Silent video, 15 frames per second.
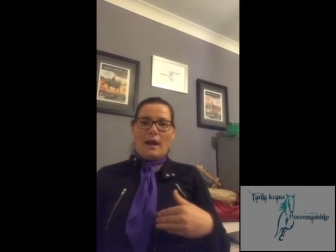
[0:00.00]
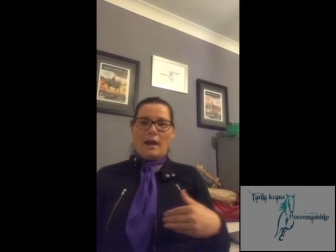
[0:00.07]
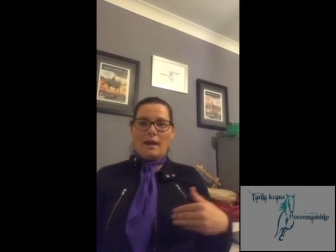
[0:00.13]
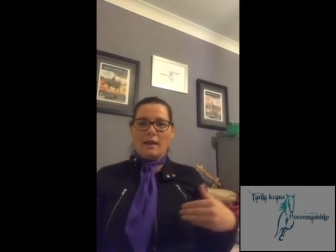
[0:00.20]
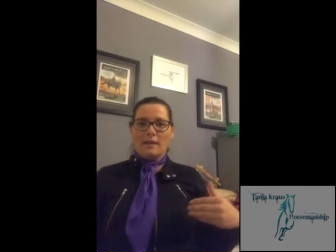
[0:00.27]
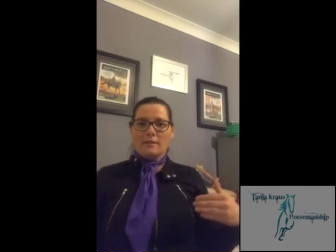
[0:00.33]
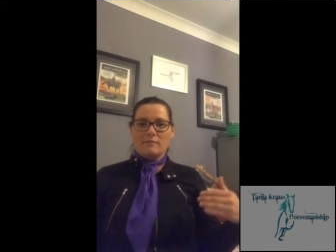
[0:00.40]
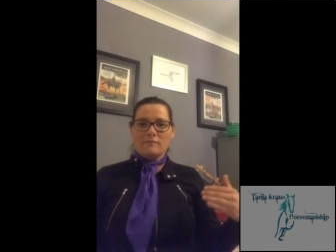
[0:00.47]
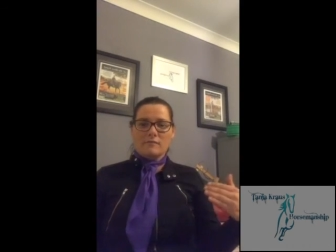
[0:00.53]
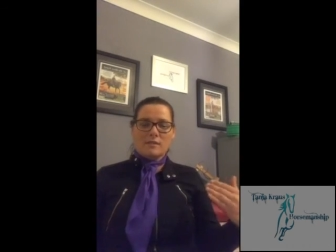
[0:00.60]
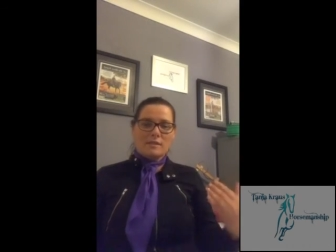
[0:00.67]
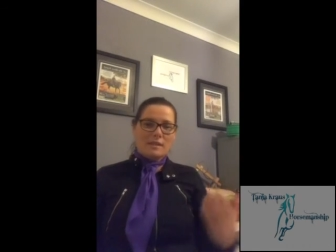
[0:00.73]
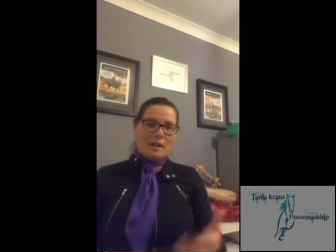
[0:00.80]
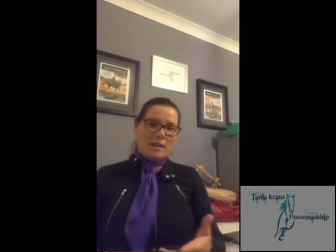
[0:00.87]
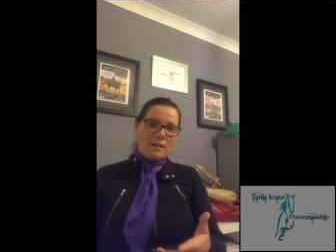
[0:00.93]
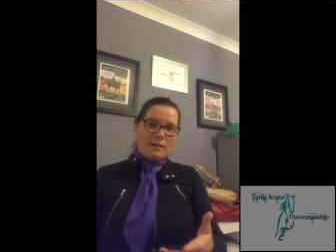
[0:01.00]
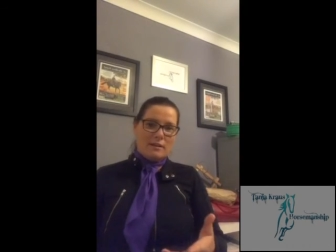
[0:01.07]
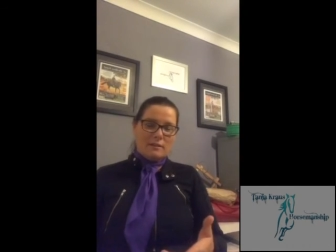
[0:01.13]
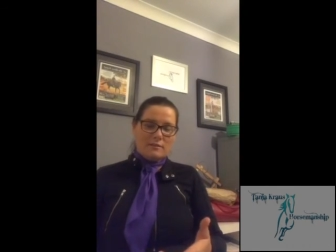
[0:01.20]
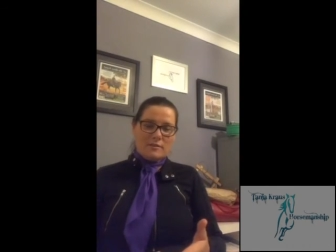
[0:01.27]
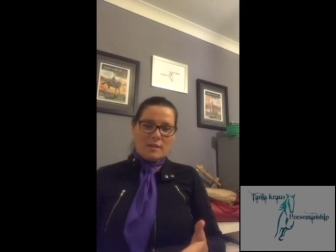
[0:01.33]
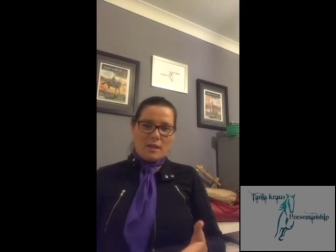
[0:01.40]
and
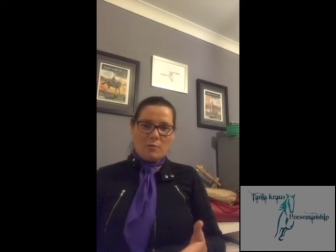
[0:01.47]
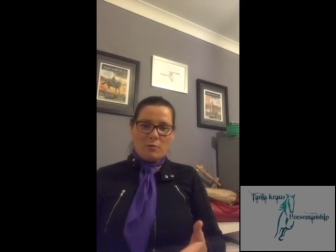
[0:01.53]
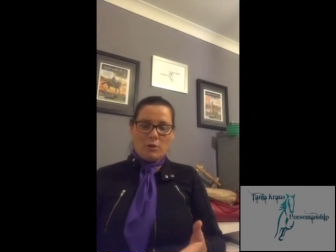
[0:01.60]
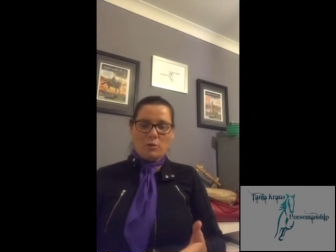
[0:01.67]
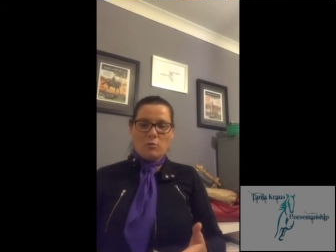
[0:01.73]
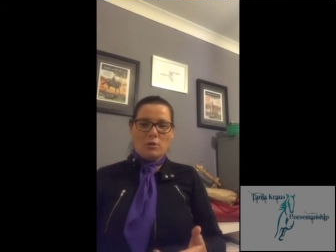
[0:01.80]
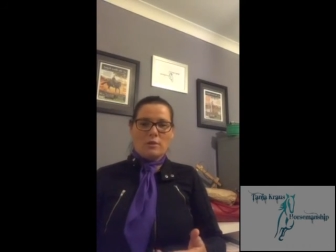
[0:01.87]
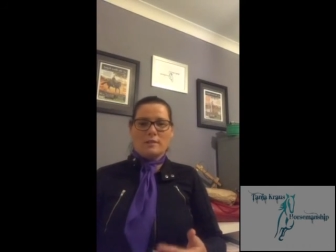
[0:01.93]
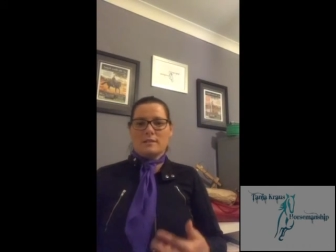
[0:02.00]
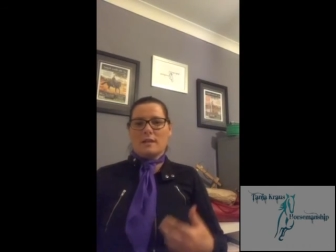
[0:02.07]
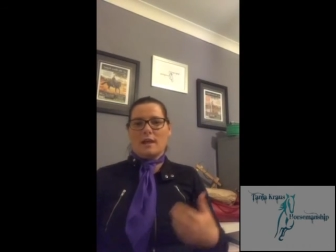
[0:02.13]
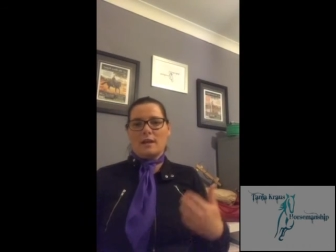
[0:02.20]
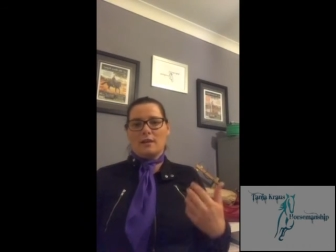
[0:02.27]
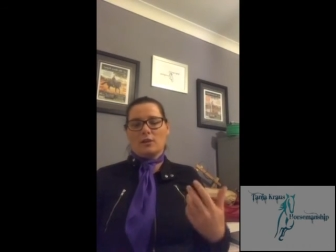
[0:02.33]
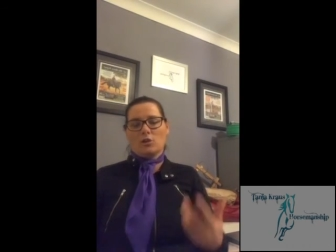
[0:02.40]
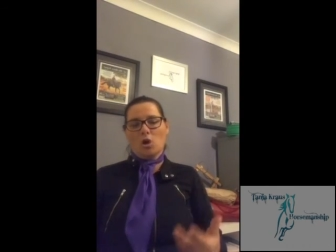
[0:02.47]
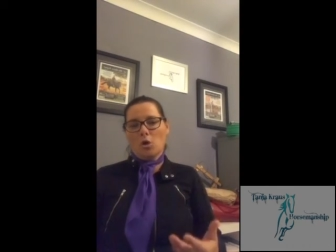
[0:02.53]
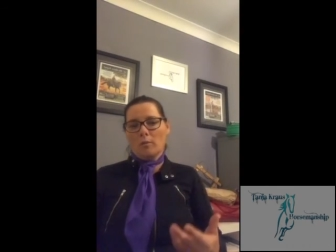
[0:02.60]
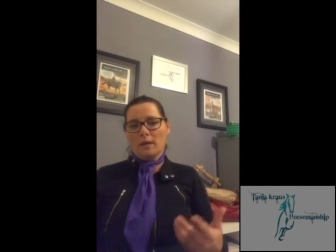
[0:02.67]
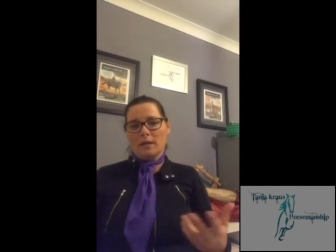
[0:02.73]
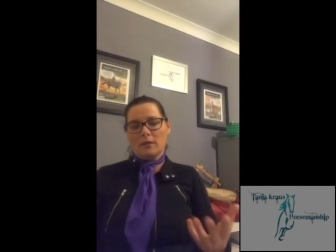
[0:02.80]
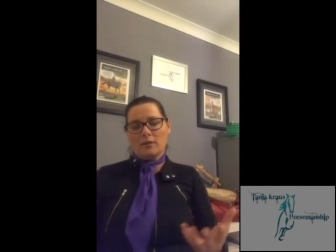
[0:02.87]
say what you want to say and
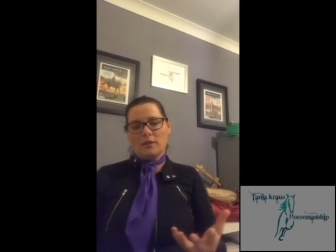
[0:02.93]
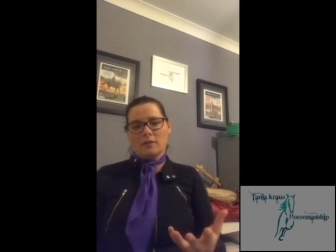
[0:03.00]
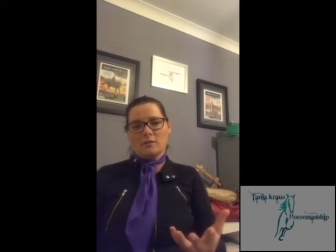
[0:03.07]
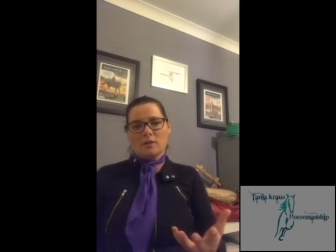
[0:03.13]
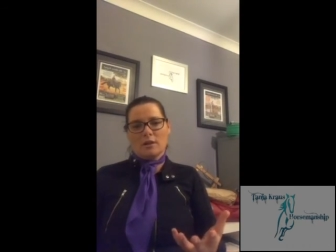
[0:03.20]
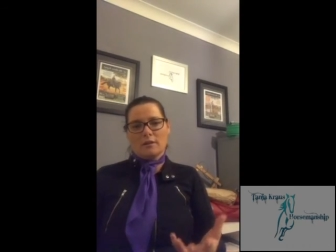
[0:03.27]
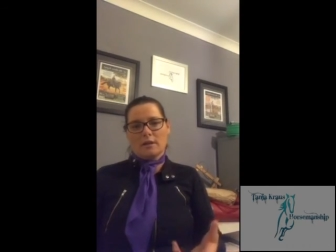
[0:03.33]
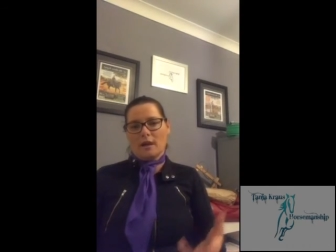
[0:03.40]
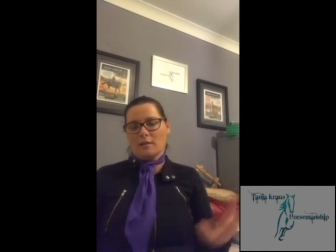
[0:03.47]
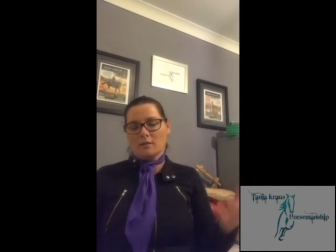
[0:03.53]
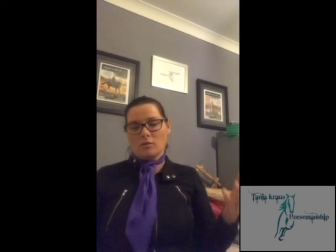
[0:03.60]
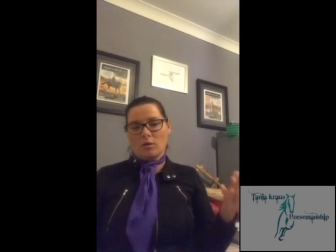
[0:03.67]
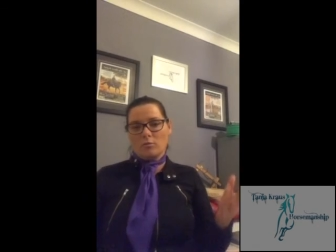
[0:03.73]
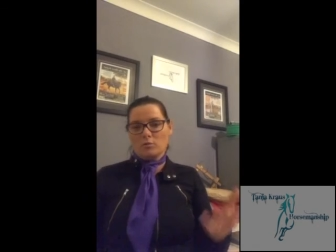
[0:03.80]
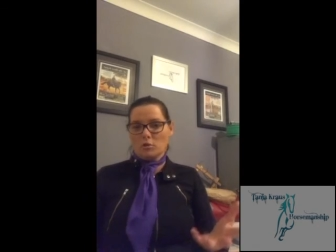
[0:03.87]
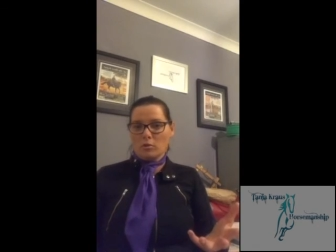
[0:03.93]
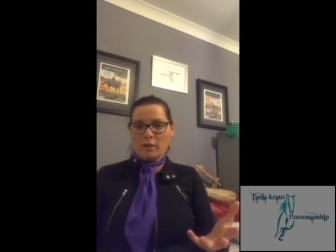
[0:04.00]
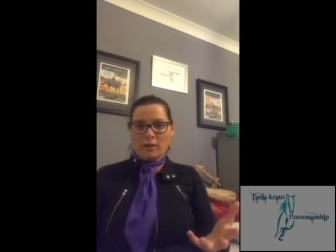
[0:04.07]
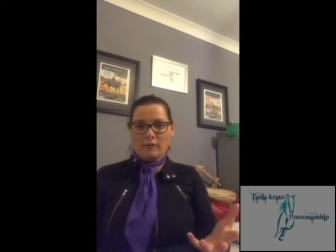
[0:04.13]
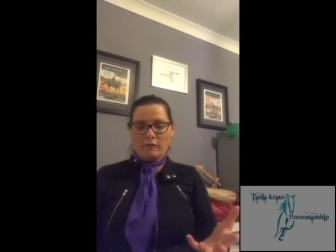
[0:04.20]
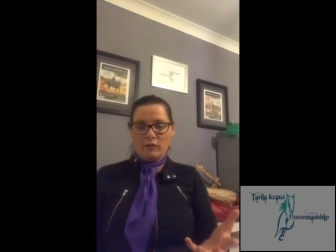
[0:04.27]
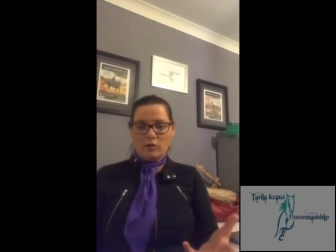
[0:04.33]
comment and things like that. So I'm
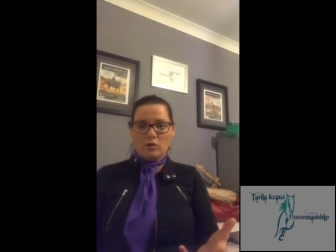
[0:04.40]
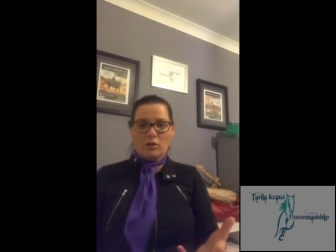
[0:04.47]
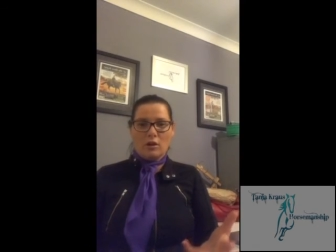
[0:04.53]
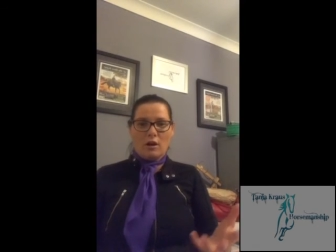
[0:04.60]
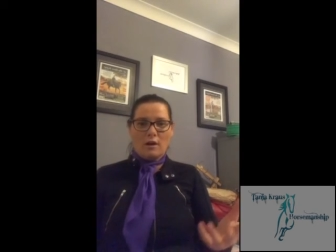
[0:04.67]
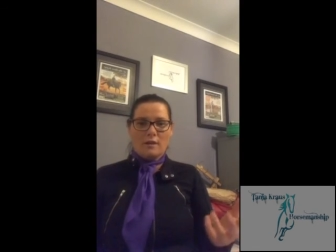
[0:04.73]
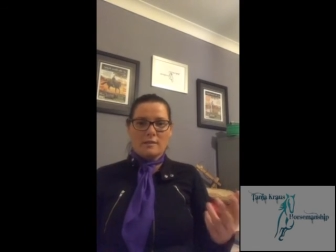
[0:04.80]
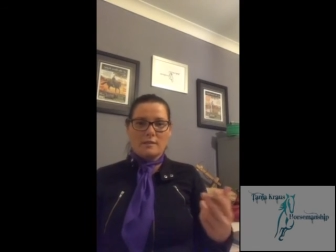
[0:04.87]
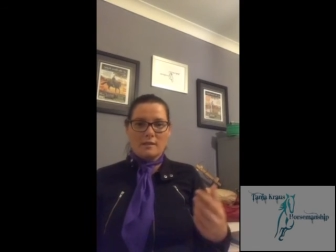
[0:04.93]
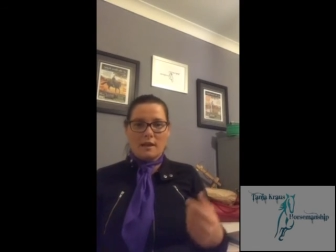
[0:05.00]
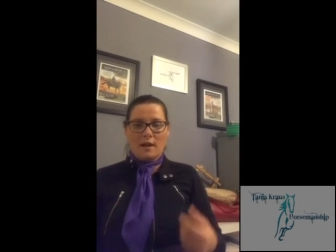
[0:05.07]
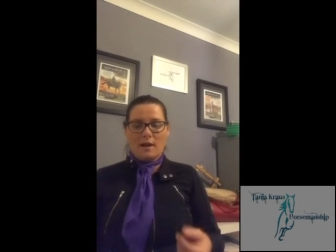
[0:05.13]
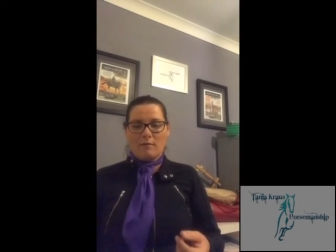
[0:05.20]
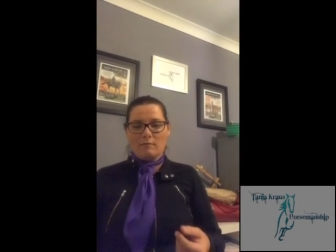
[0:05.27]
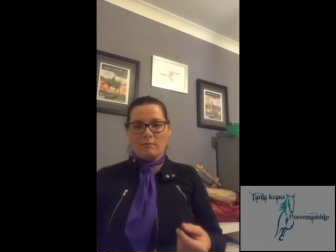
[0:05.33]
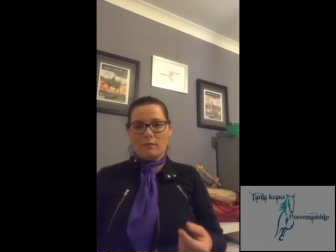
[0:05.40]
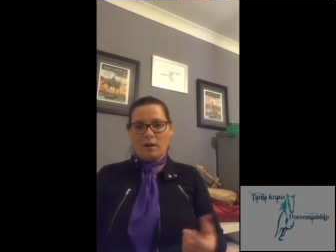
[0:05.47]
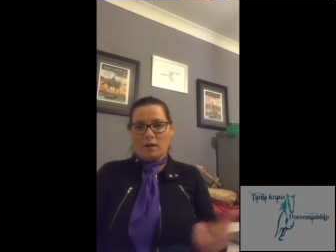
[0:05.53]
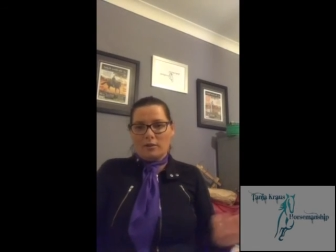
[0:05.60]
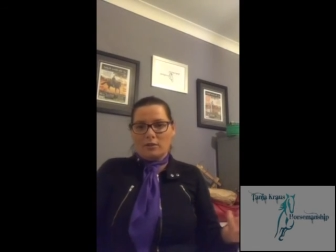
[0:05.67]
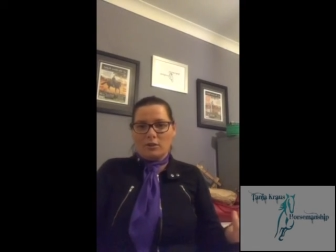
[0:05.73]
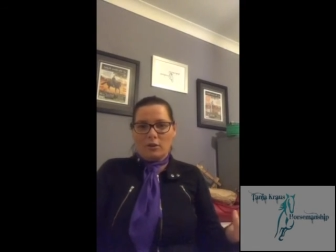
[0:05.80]
doing it for you guys. I'm
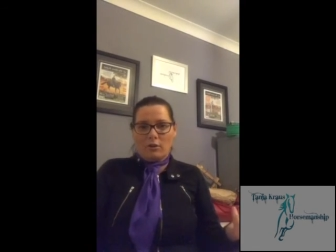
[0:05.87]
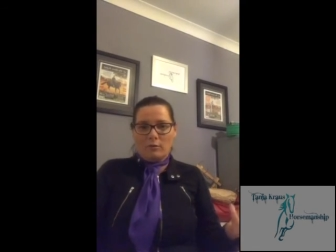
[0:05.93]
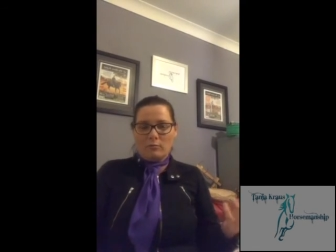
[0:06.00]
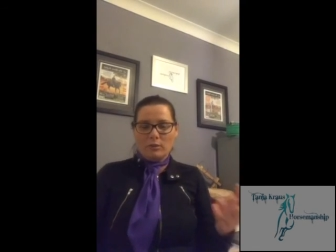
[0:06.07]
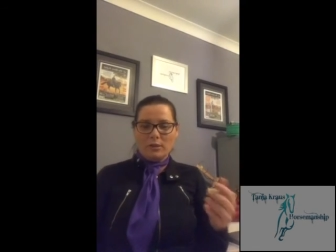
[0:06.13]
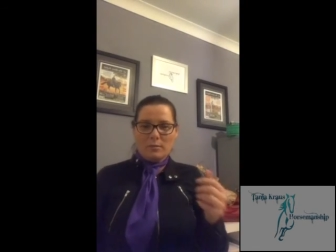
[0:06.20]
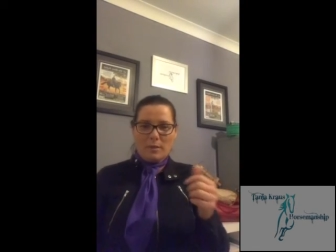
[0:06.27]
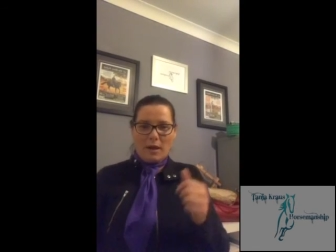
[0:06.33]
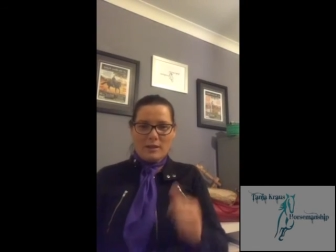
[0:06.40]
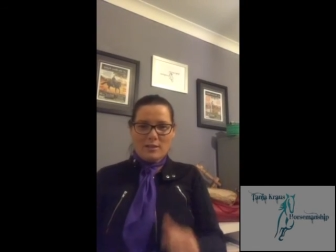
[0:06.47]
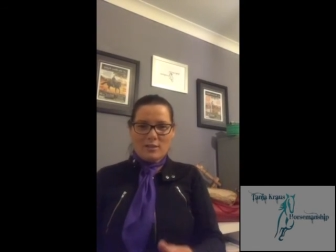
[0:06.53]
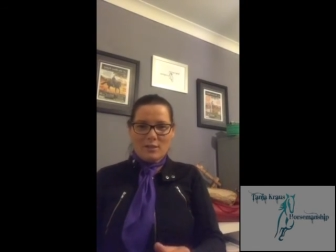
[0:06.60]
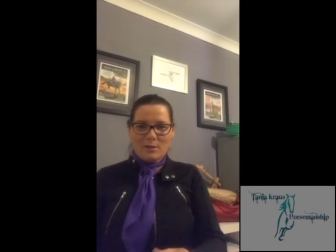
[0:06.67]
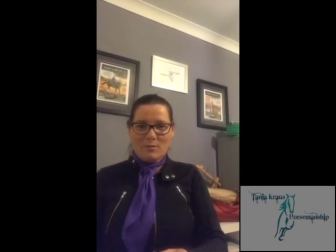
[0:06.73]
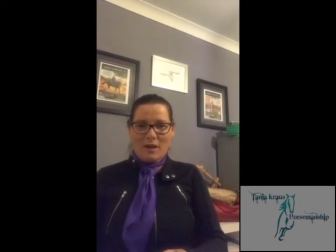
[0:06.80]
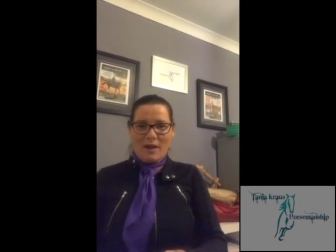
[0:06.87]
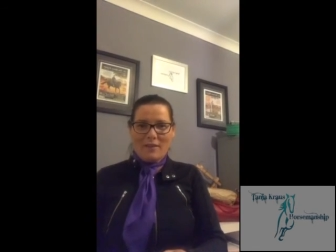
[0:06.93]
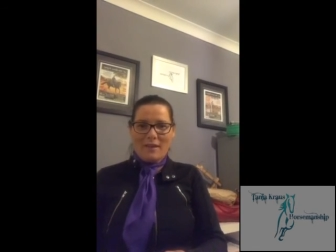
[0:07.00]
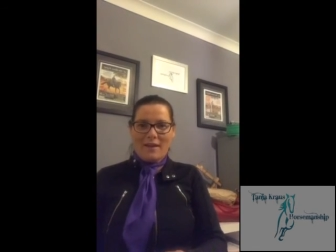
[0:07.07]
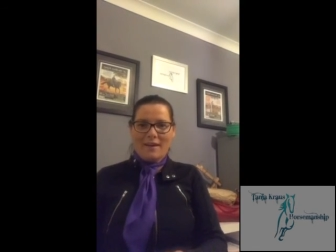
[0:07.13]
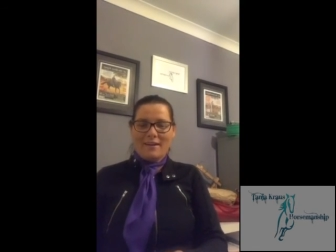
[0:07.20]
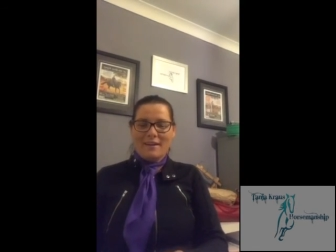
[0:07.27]
really passionate about
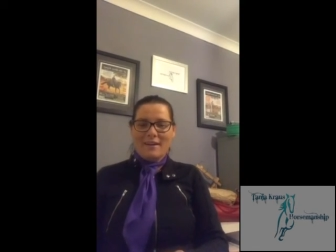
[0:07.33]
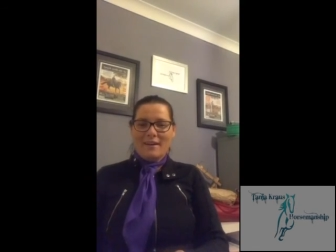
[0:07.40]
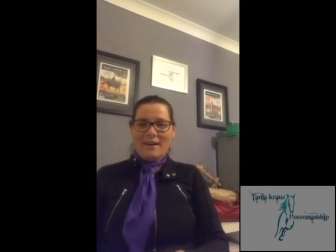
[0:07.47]
that.